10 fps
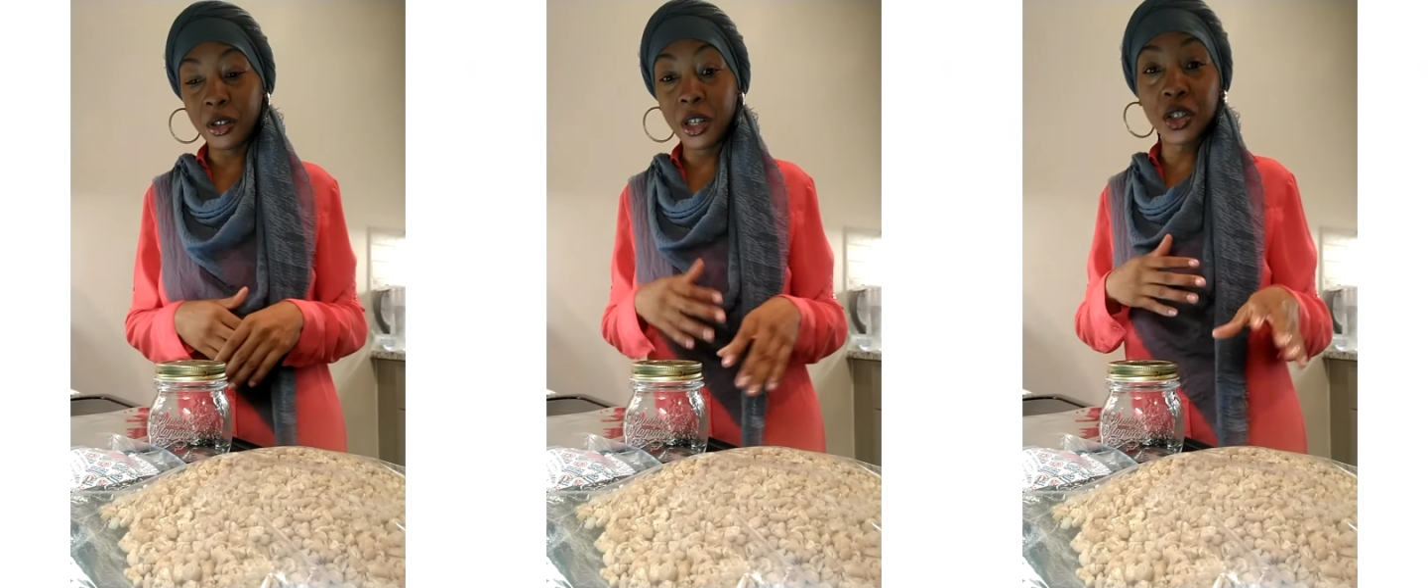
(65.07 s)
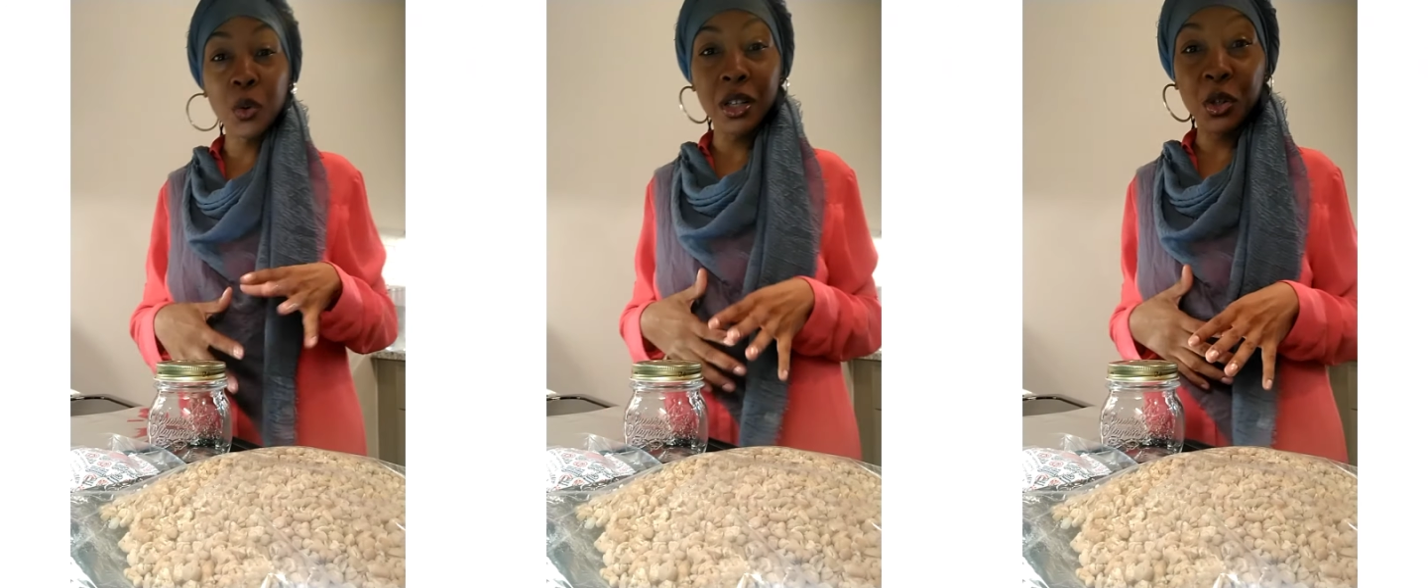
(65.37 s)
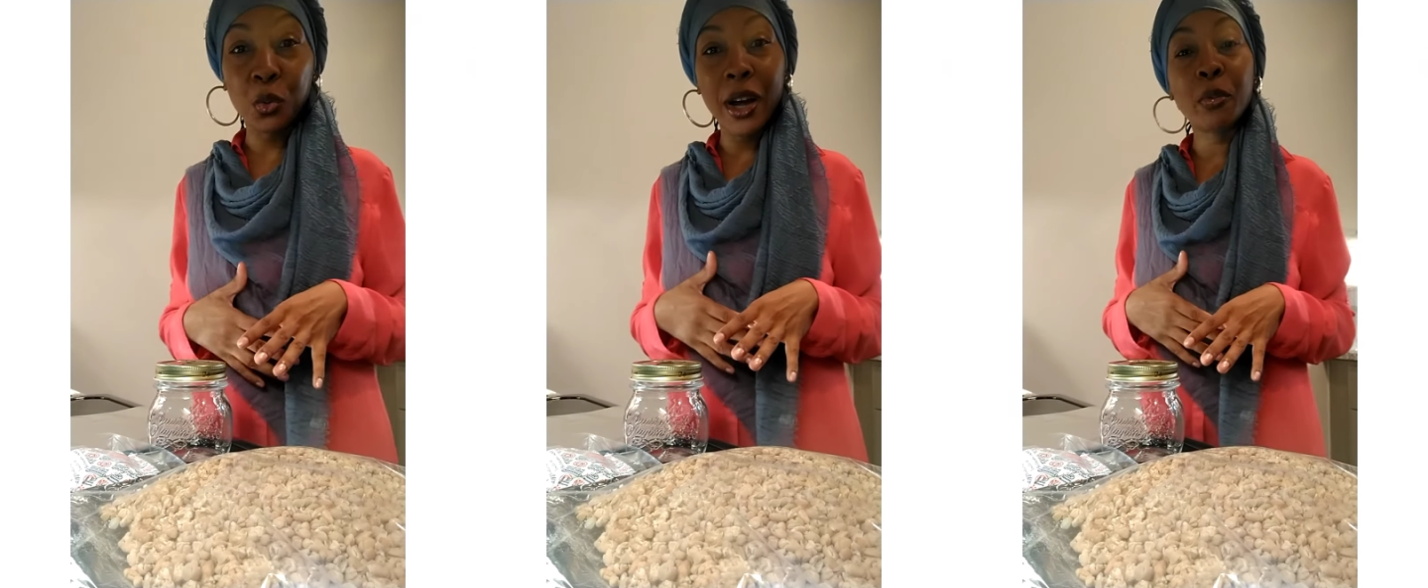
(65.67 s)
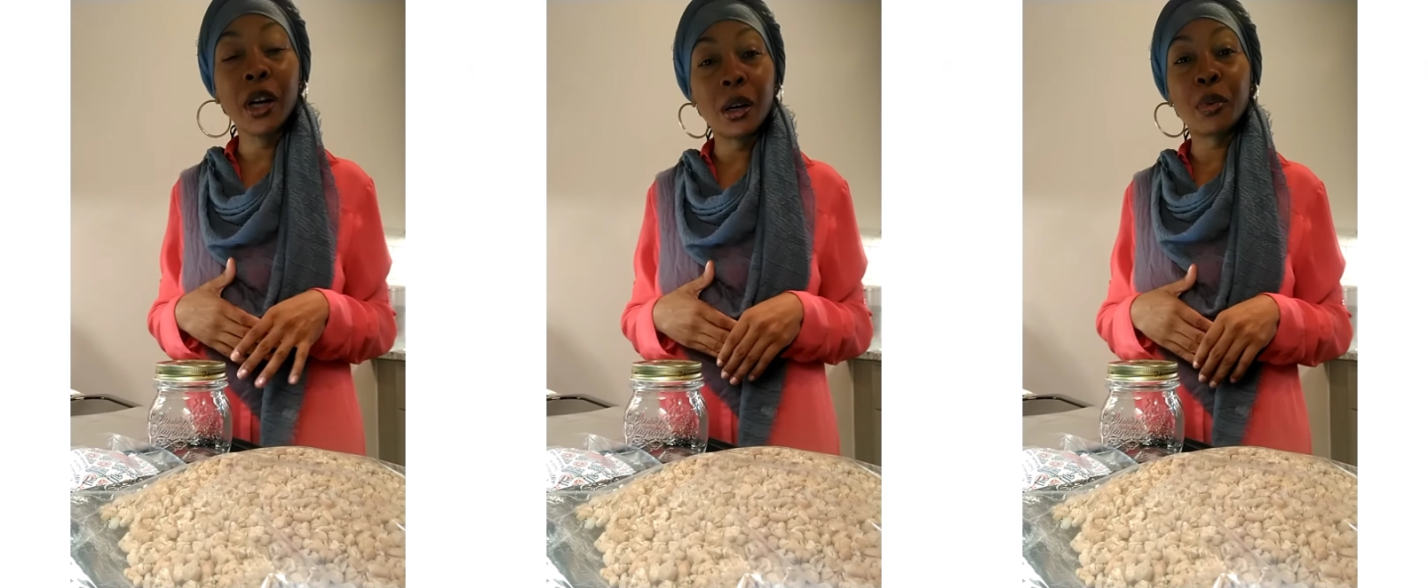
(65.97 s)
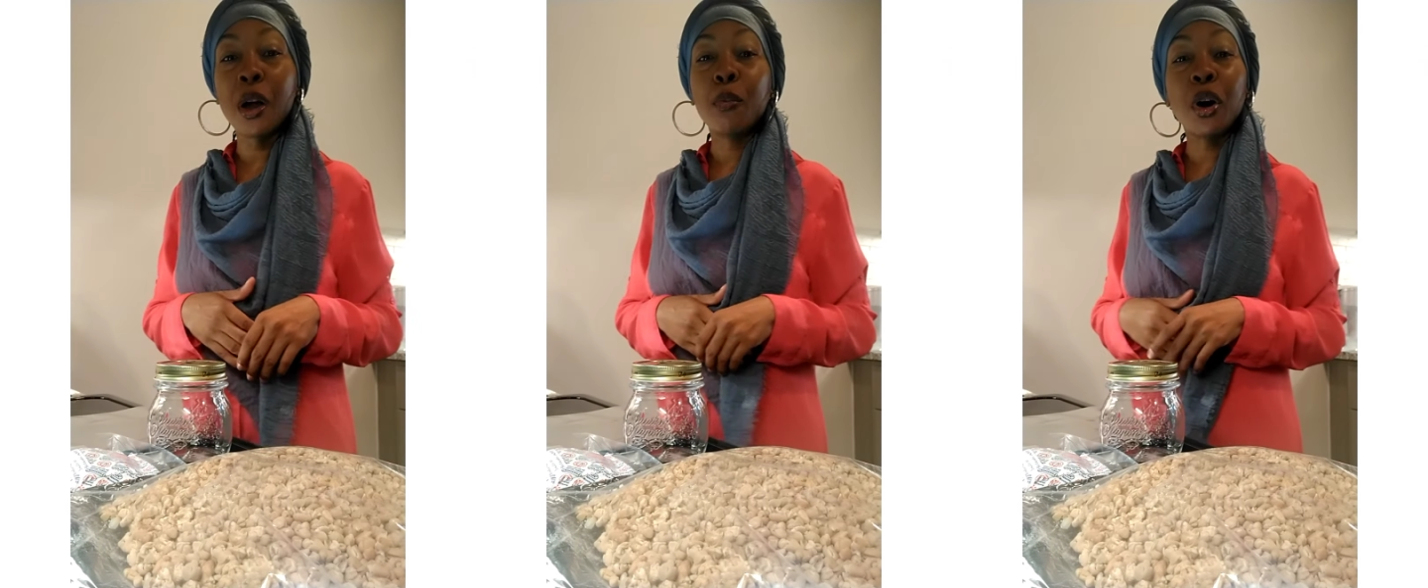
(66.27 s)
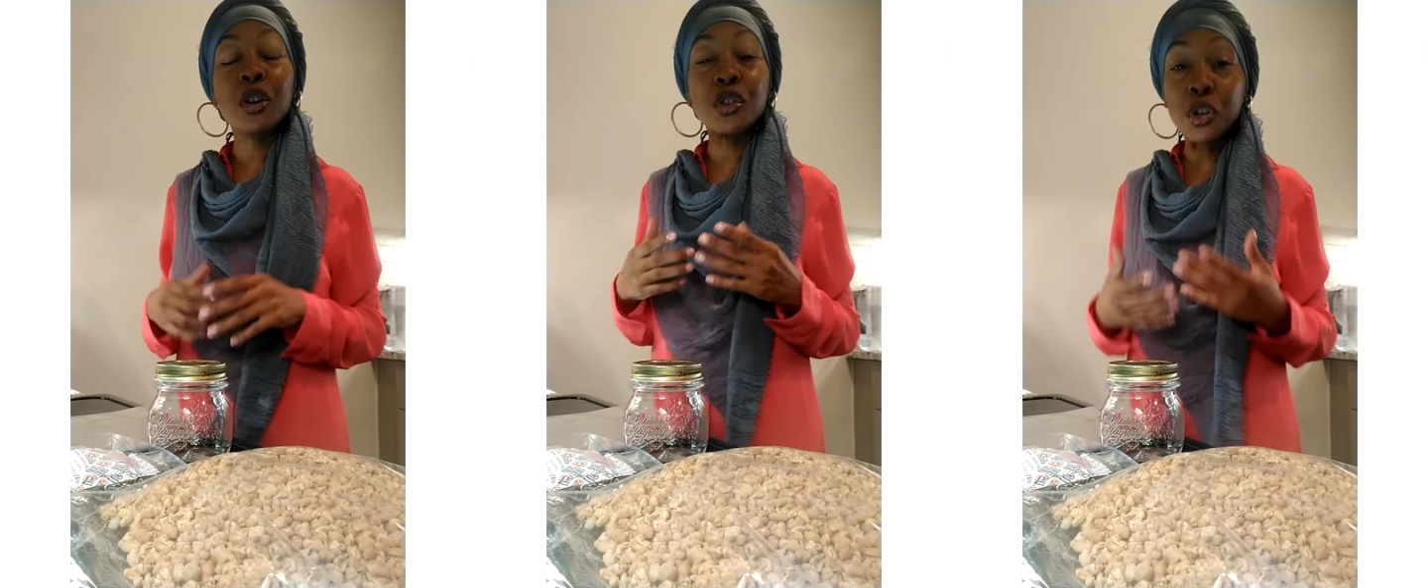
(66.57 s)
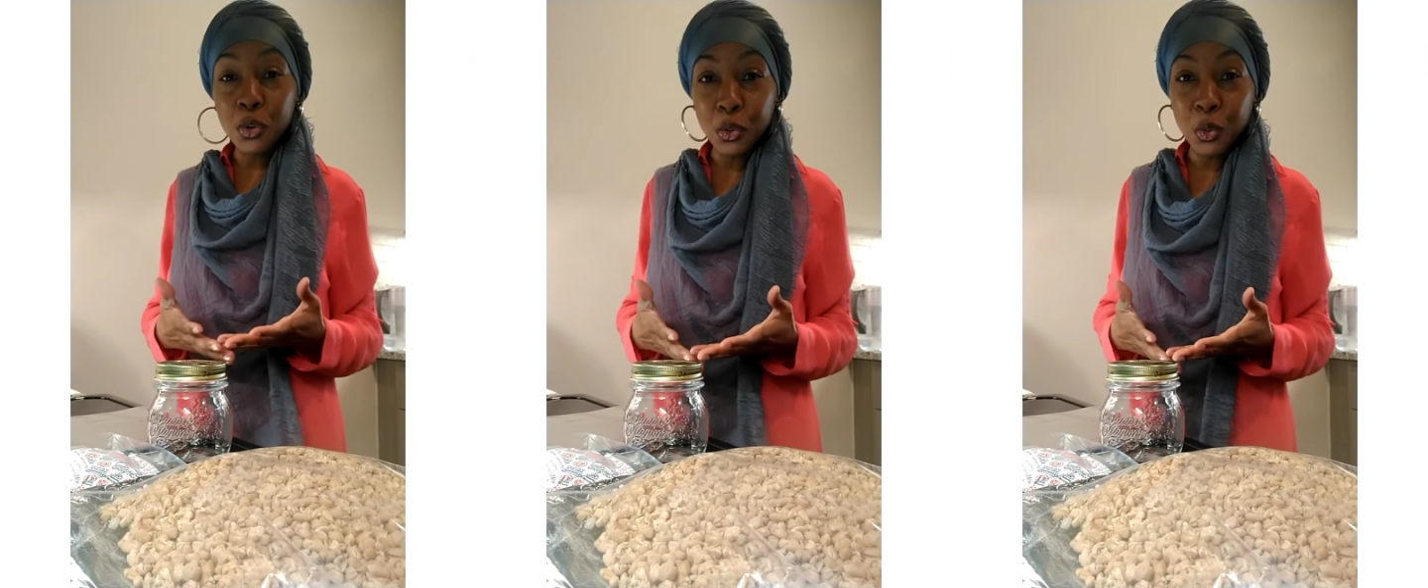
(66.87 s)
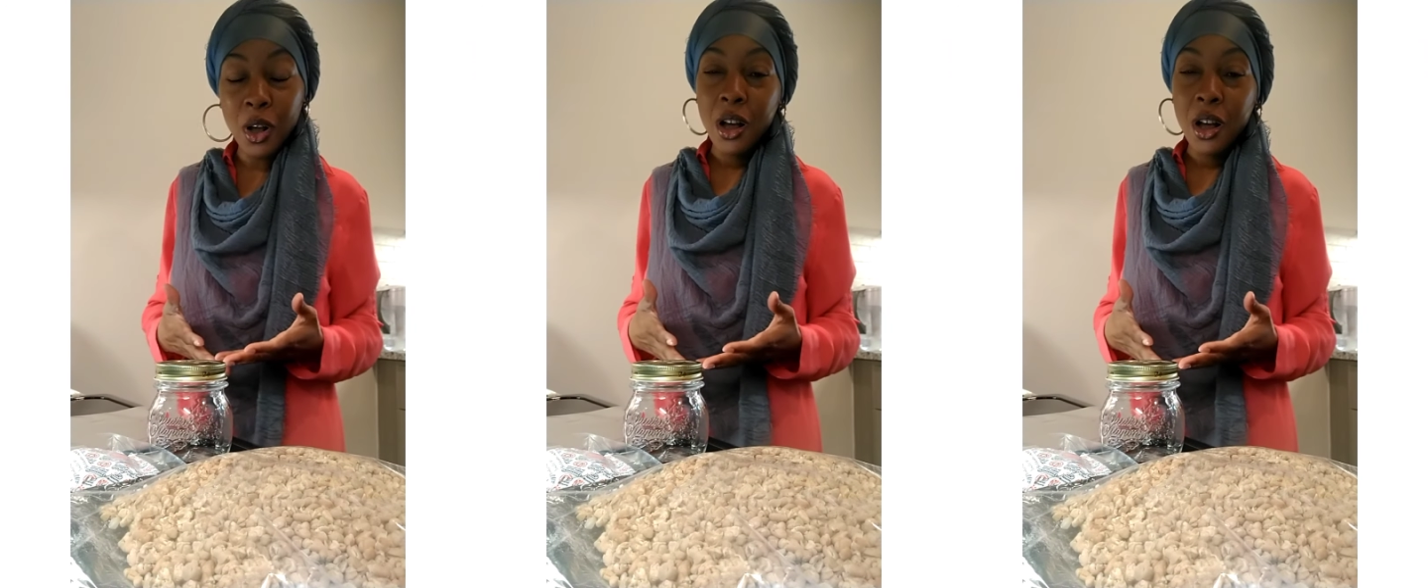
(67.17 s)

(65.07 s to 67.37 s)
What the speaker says: and I just wanted to wrap up part 2